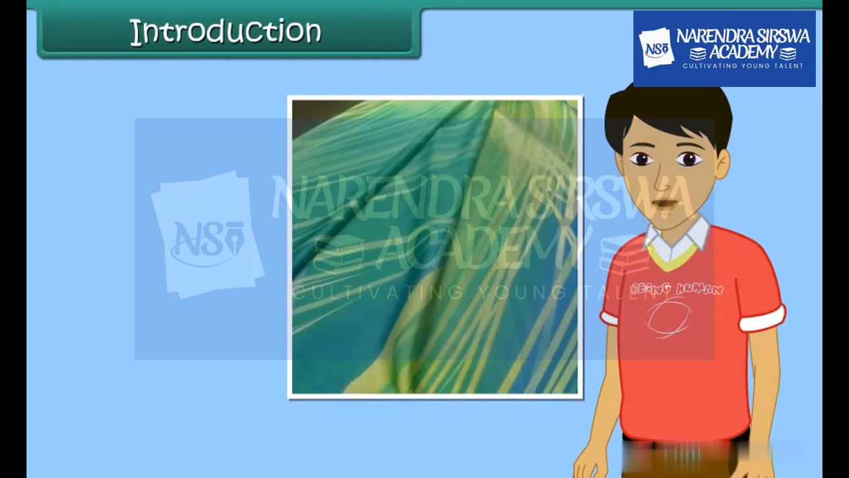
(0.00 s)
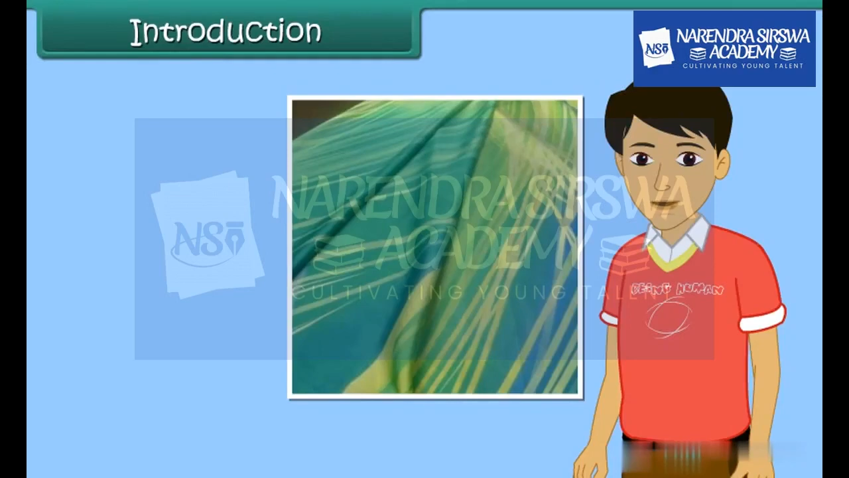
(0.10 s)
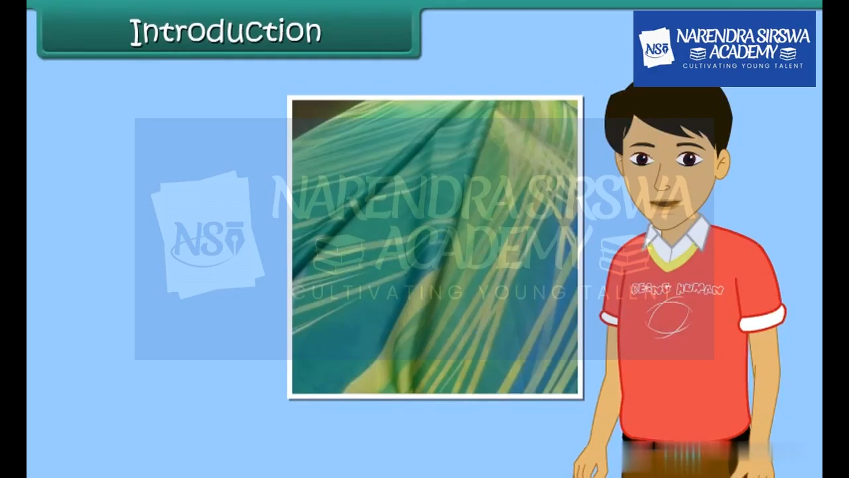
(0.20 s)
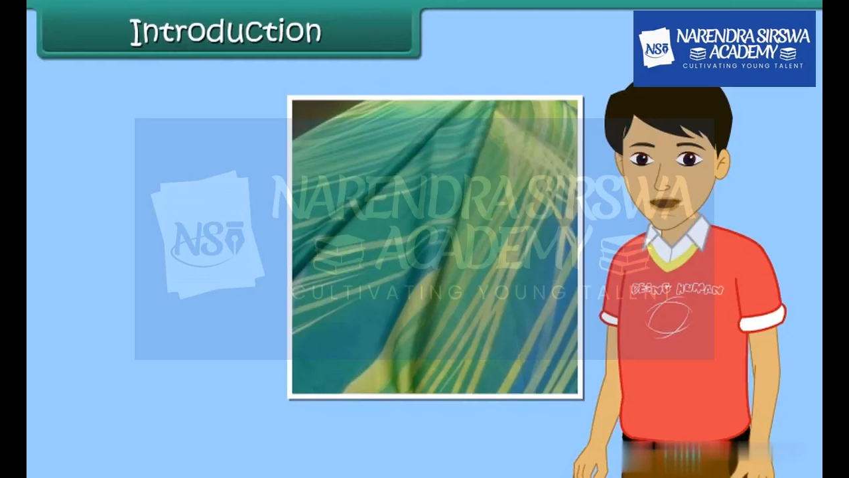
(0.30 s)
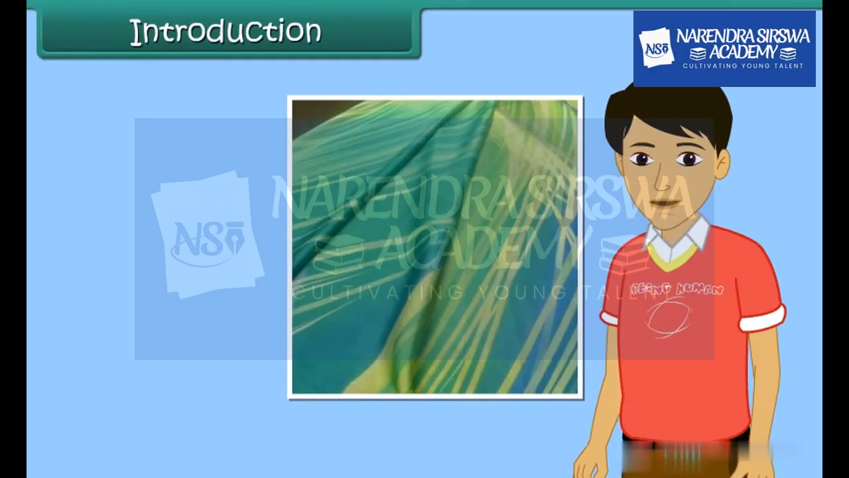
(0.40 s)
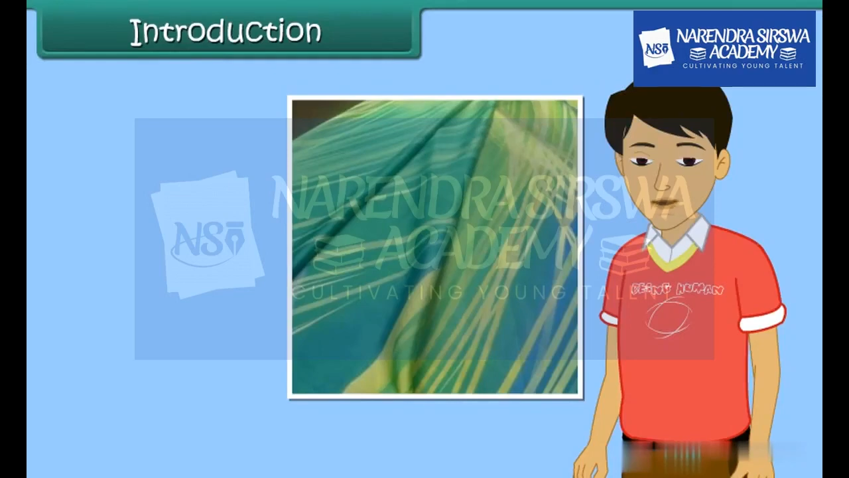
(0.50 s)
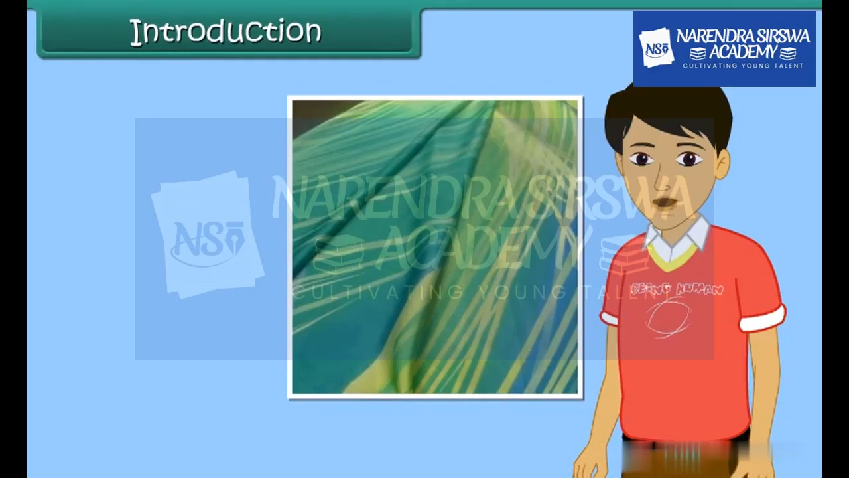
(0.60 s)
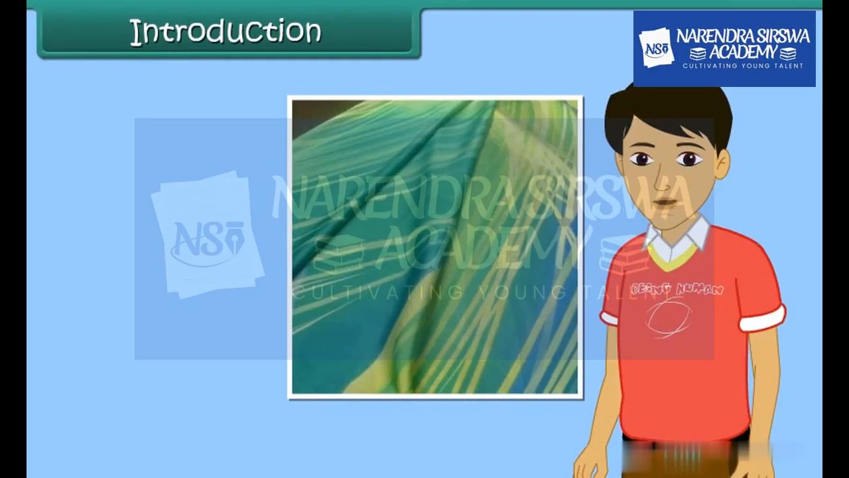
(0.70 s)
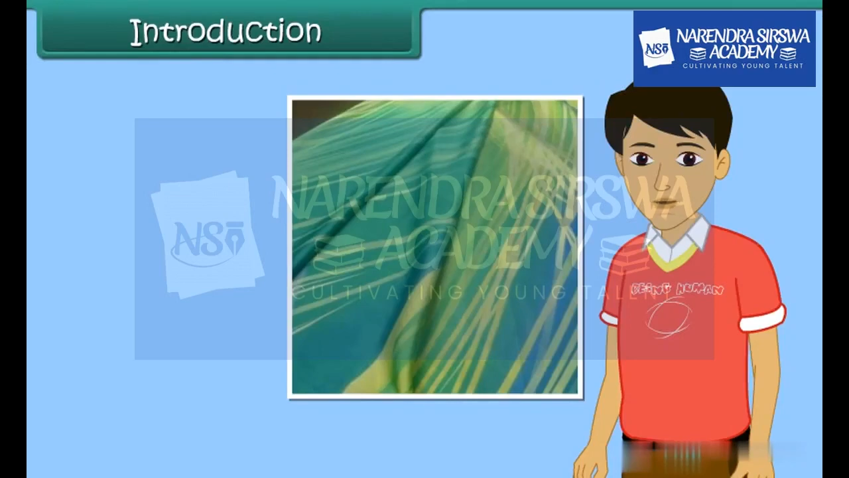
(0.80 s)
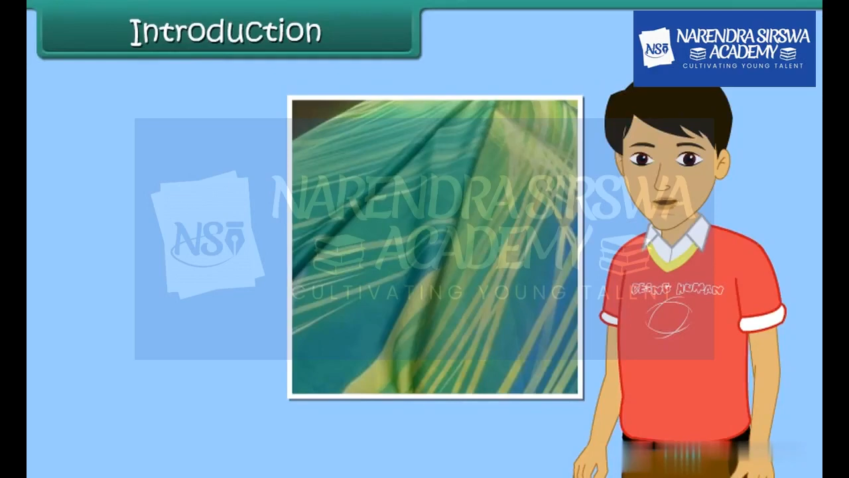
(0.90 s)
one
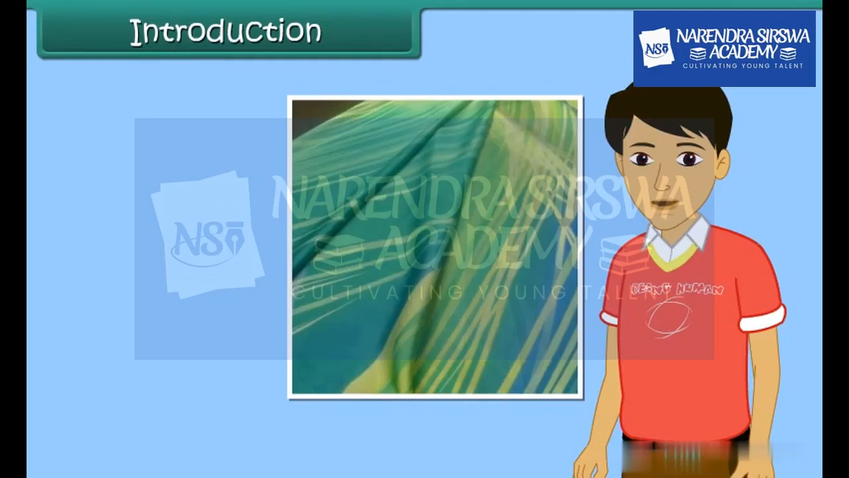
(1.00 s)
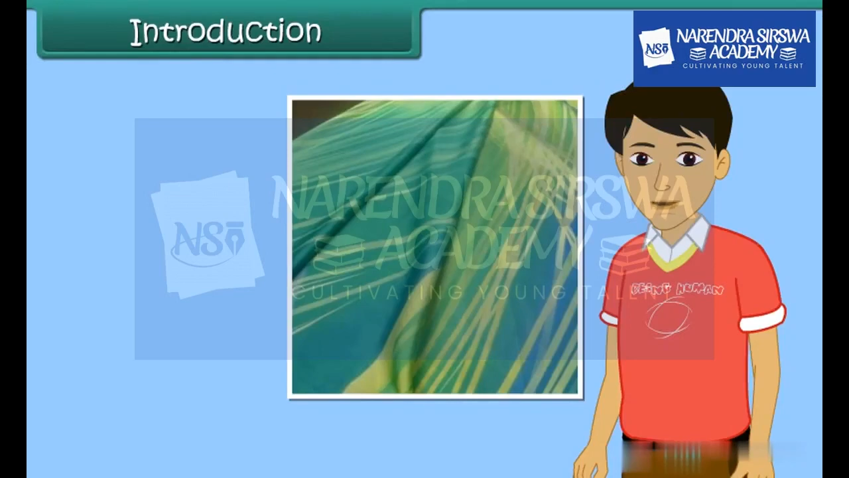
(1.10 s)
and all.